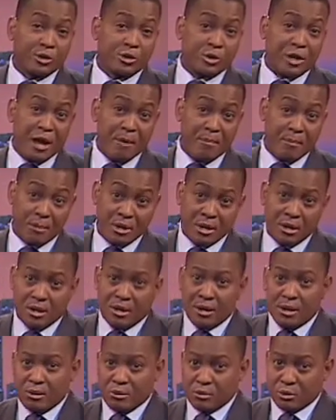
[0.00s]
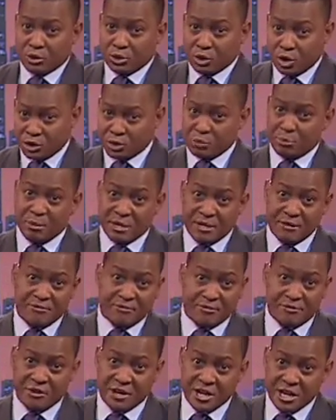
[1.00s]
to him, will not be
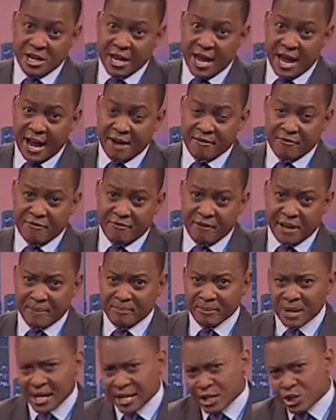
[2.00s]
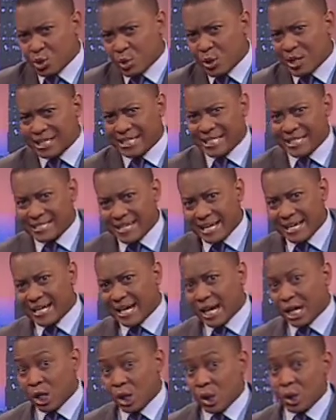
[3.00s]
free and fair. Let's quickly
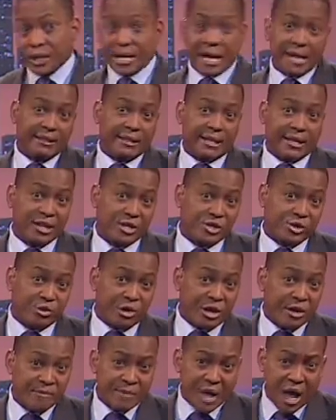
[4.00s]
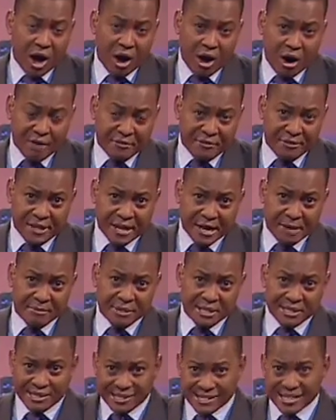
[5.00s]
take a look at the history of the
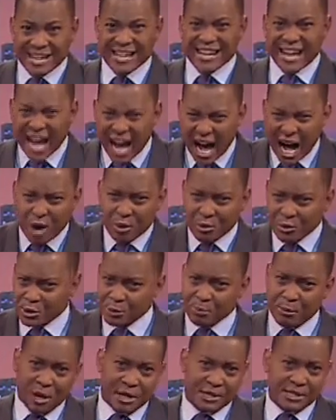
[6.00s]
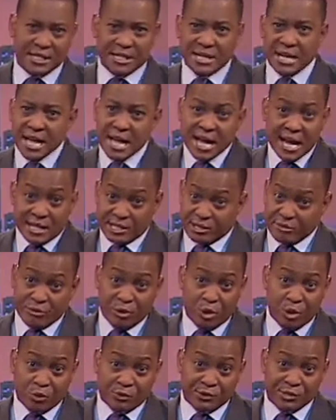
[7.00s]
MDC and how this party has
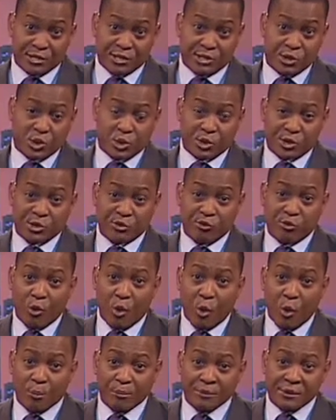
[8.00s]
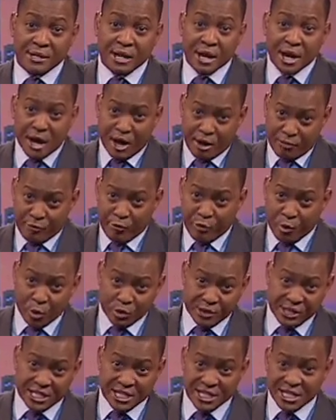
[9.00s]
evolved since it was formed uh,
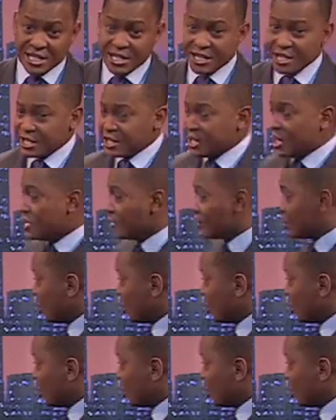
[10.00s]
14 years